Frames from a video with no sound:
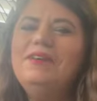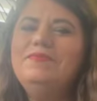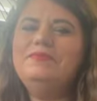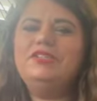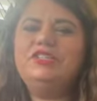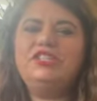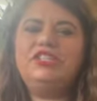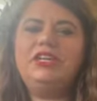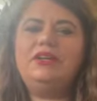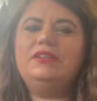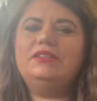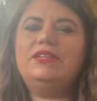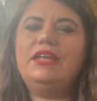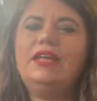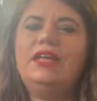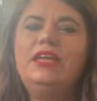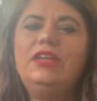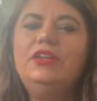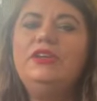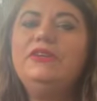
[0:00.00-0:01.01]
She's
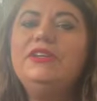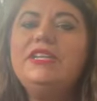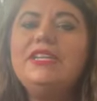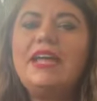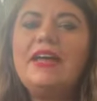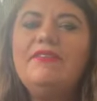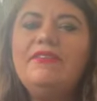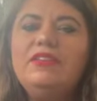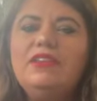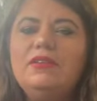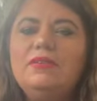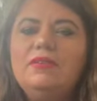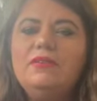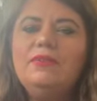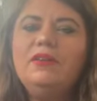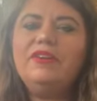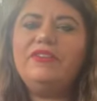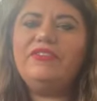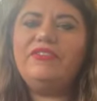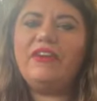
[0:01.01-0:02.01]
like, you need to have a little bit
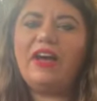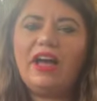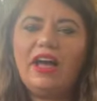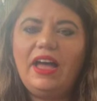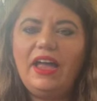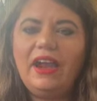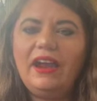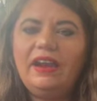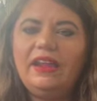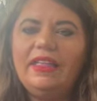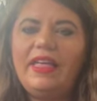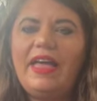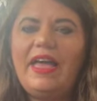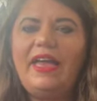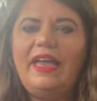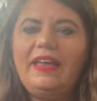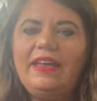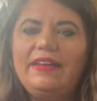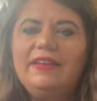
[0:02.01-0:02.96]
more fun, like